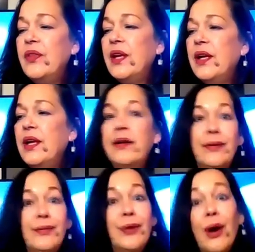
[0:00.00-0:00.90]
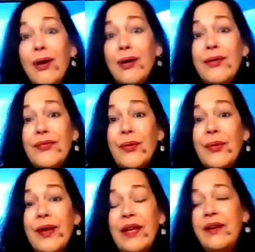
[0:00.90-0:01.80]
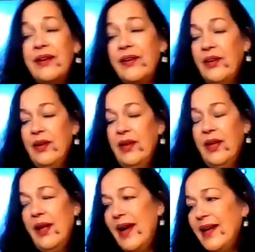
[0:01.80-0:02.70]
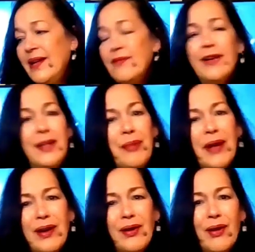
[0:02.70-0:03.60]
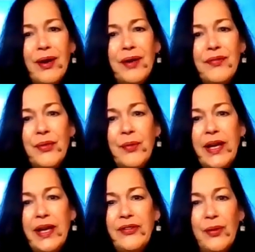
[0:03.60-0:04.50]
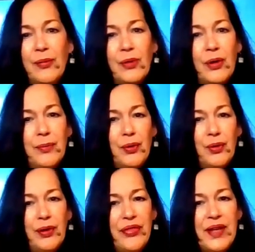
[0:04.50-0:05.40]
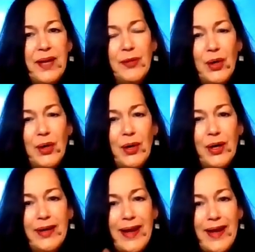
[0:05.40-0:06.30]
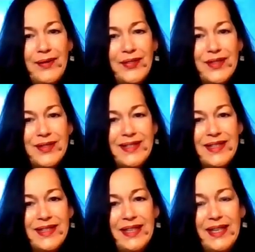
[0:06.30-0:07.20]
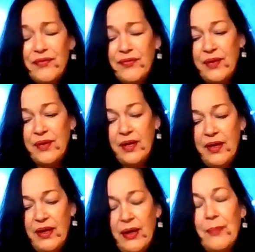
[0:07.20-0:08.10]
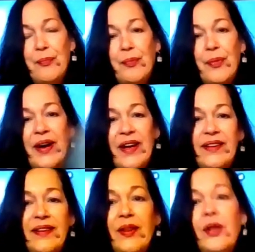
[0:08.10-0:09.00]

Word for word: The card of the week, I didn't really pick a card of the week, so I'm going to pull a theme card out of the tea leaf. But